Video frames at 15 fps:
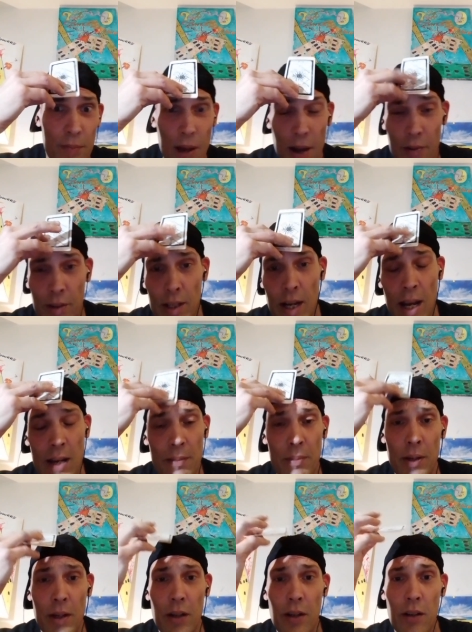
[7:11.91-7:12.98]
having
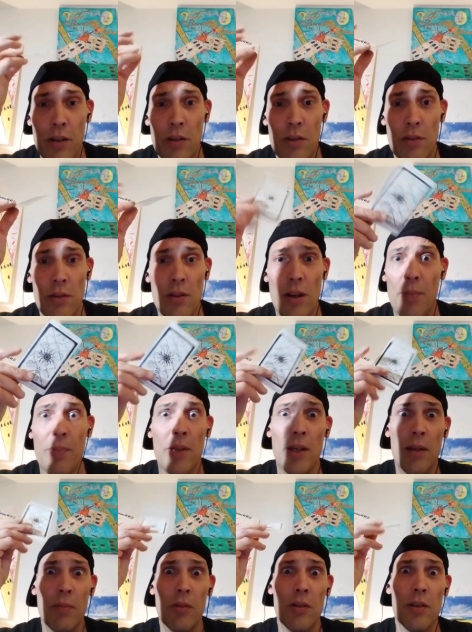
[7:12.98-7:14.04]
nightmares, not
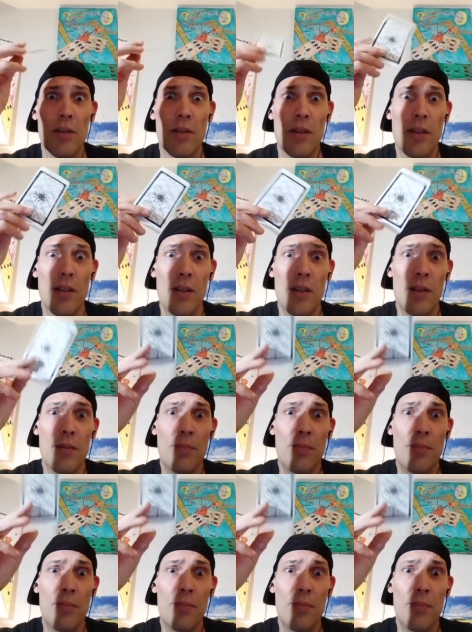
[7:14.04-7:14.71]
being able to sleep.